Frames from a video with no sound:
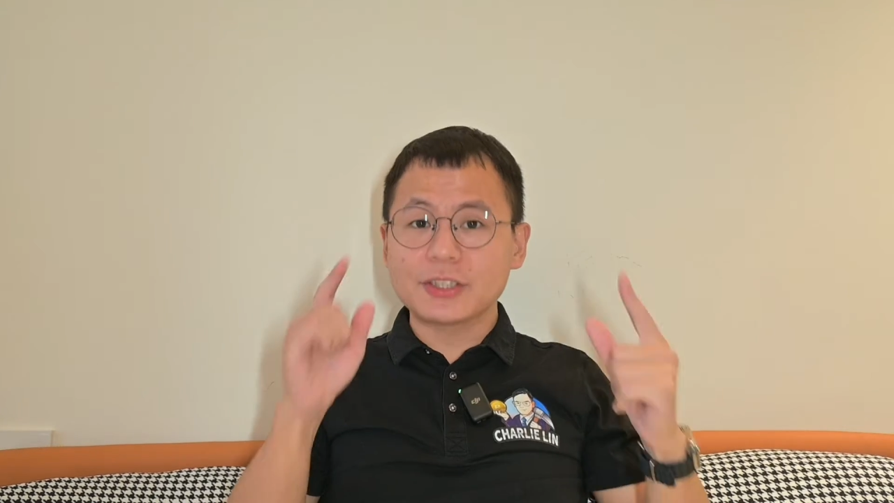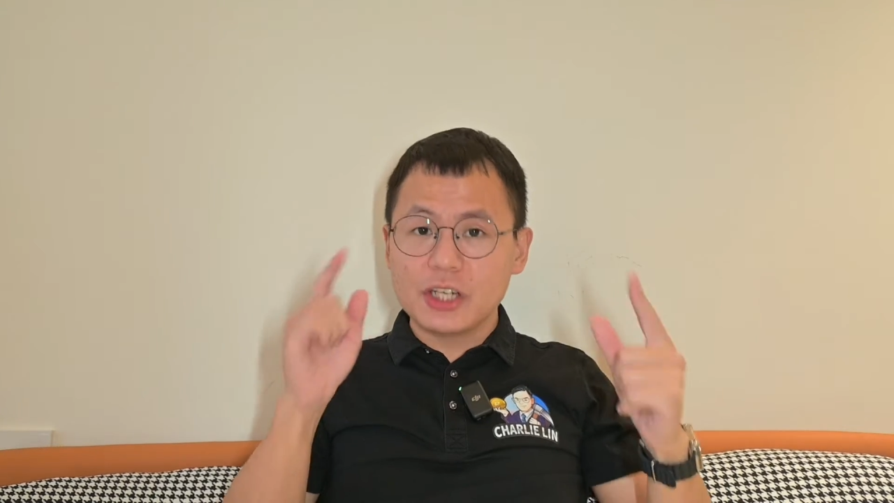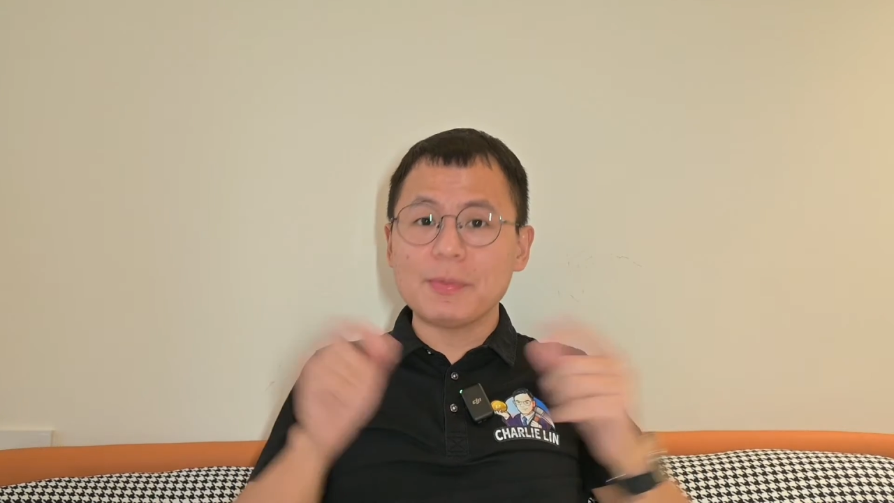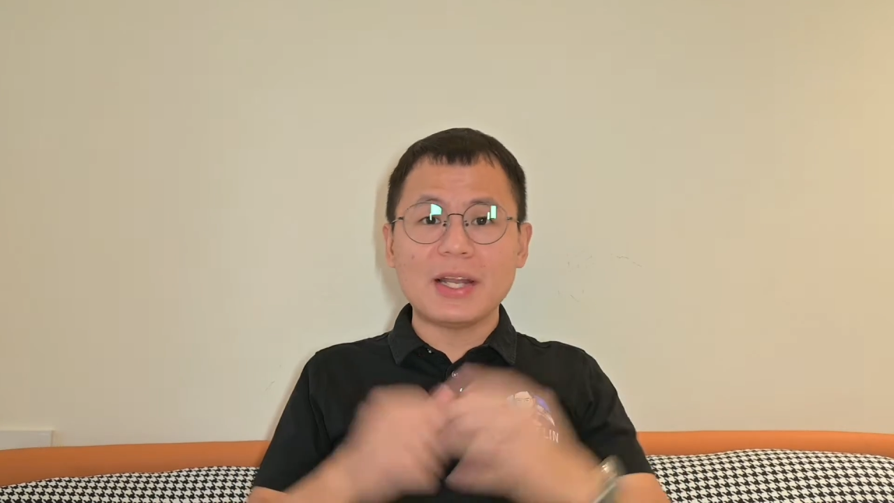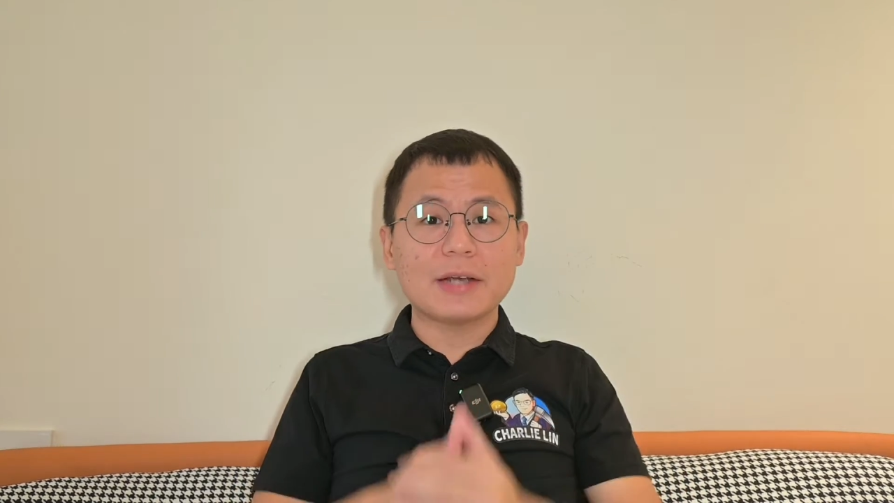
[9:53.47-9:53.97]

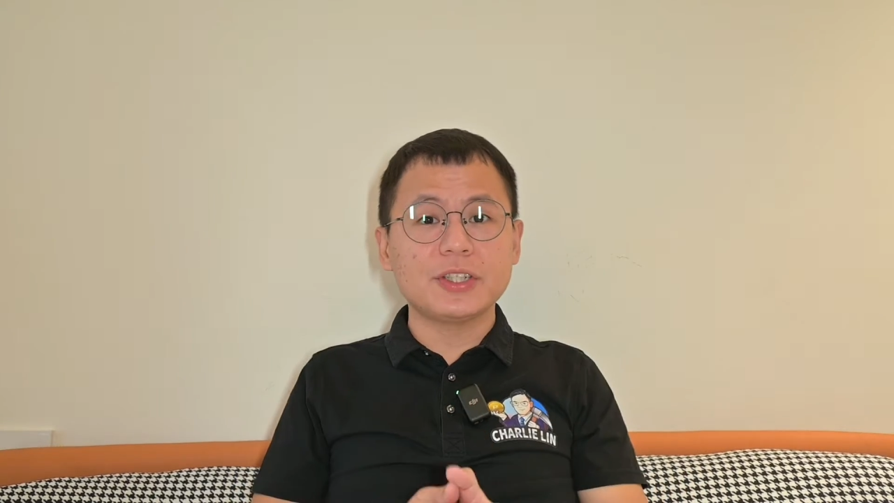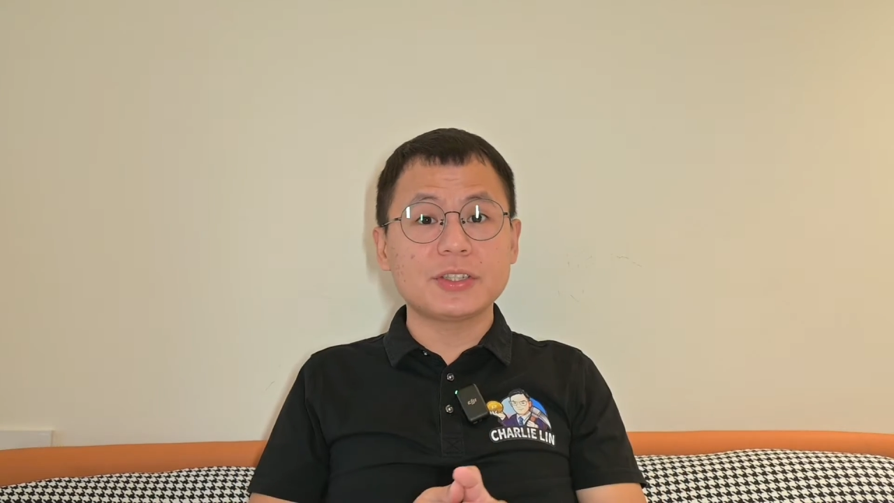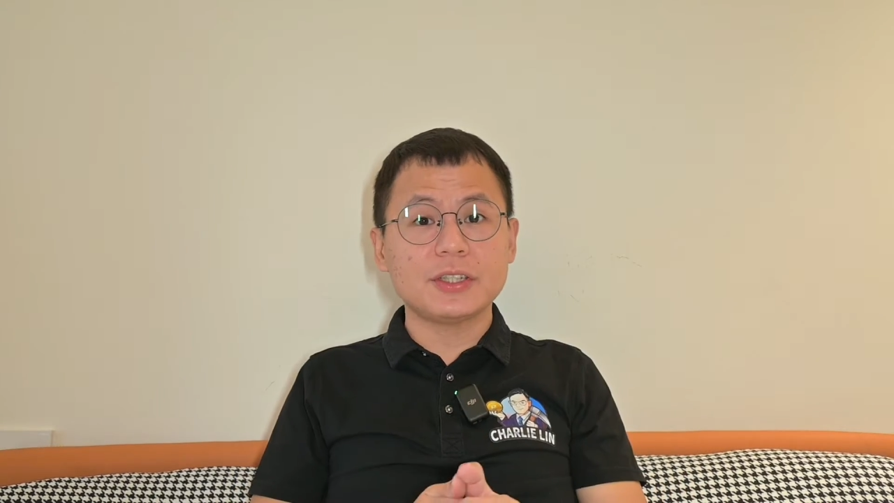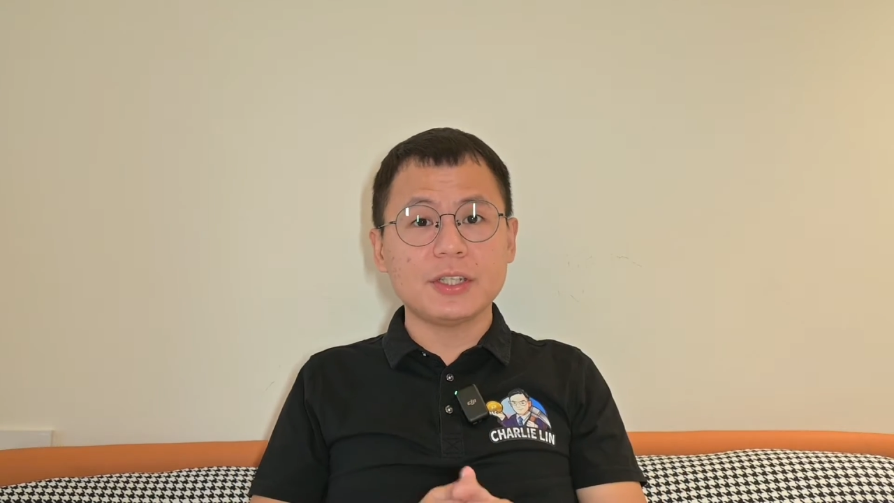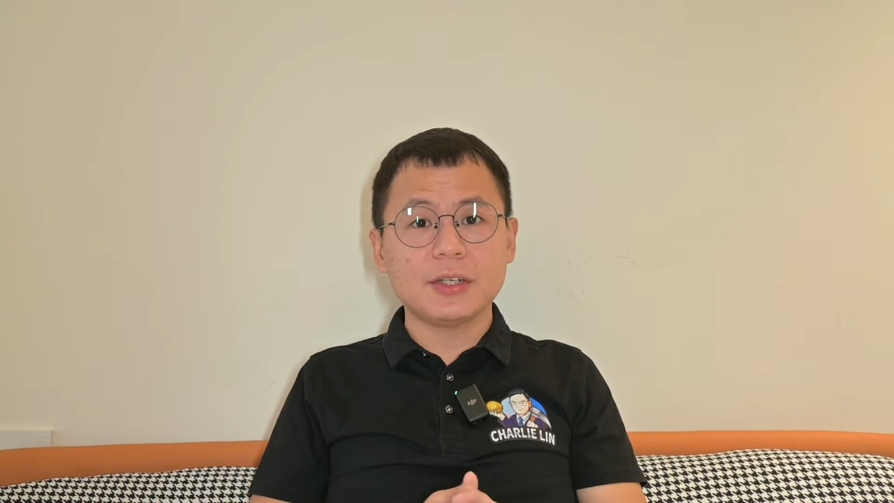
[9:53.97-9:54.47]
cheap
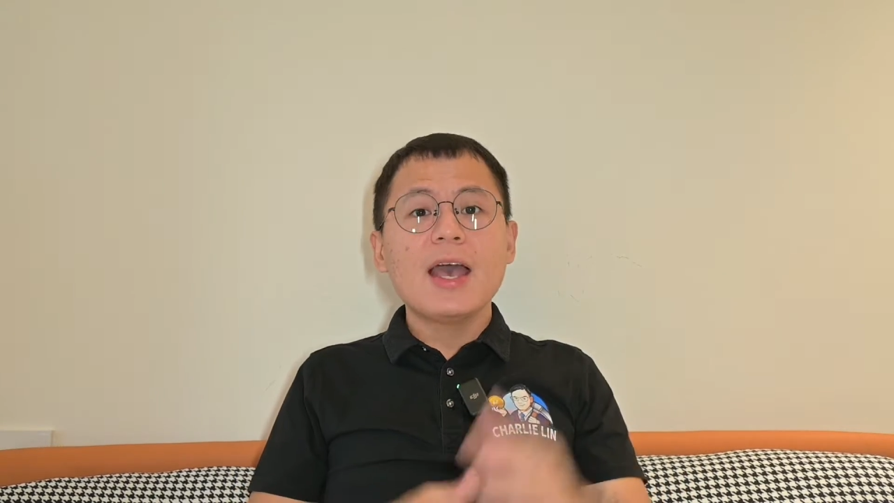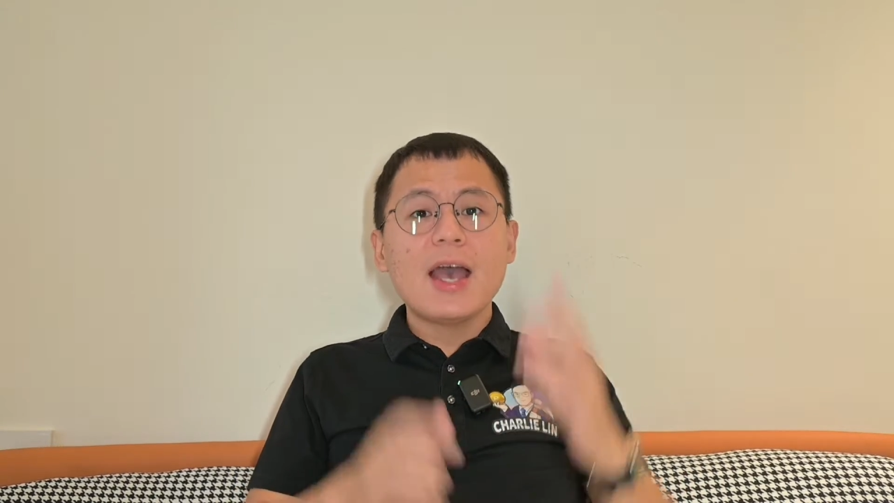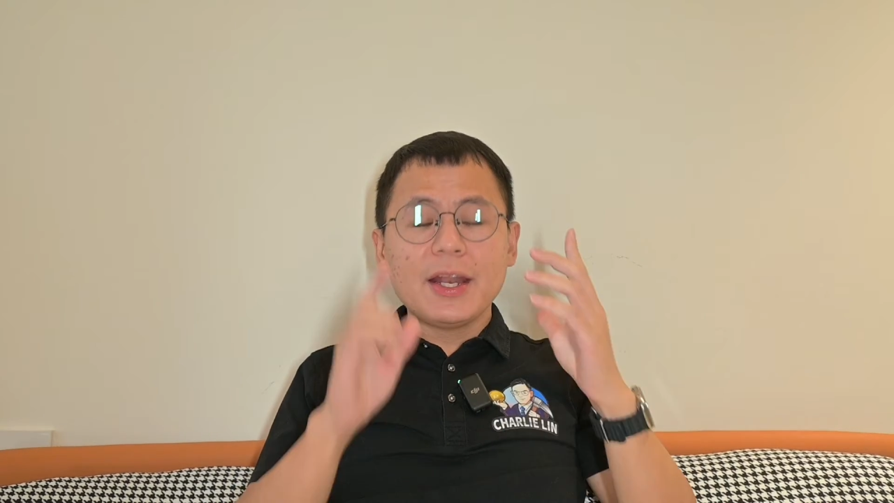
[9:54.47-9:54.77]
electricity.